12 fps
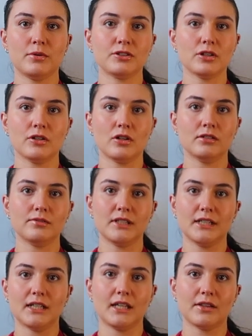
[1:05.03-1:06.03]
return all of
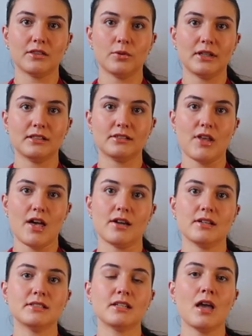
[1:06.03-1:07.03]
it and get the right
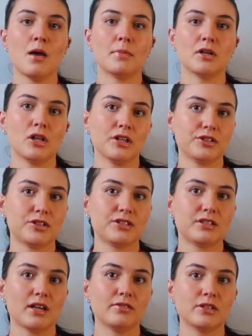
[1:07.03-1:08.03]
size, but a lot of their
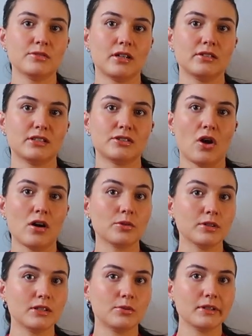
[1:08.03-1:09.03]
stuff goes out of stock
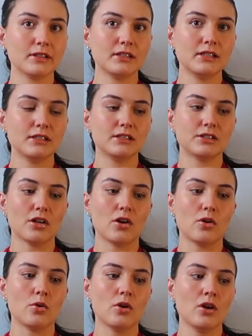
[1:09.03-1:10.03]
really quickly,
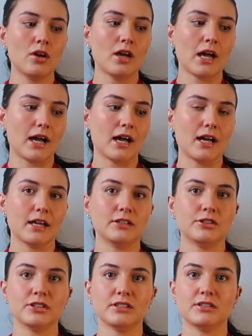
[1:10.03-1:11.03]
so
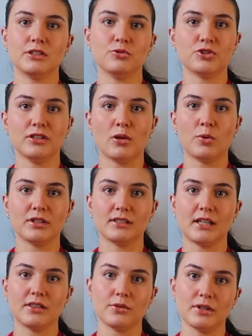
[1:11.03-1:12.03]
I just usually don't want
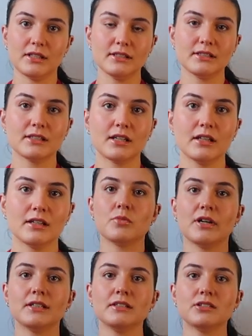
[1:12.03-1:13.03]
to take the risk. I'm
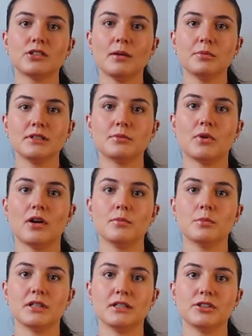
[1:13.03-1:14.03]
wearing a strapless bra.
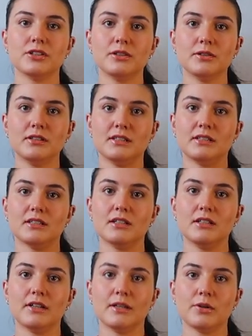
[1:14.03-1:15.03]
I'm pretty sure you can see
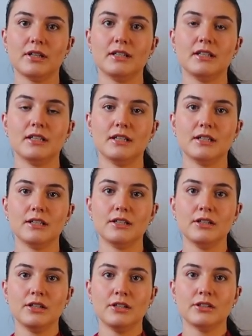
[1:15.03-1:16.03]
it like right
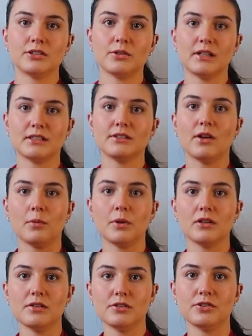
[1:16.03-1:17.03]
here, so that's not
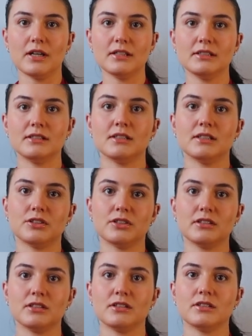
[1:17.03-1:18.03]
part of the dress. It's
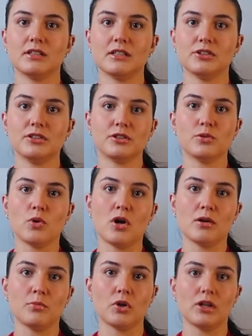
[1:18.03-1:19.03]
just a
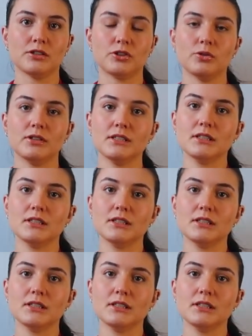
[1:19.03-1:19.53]
wrong bra choice.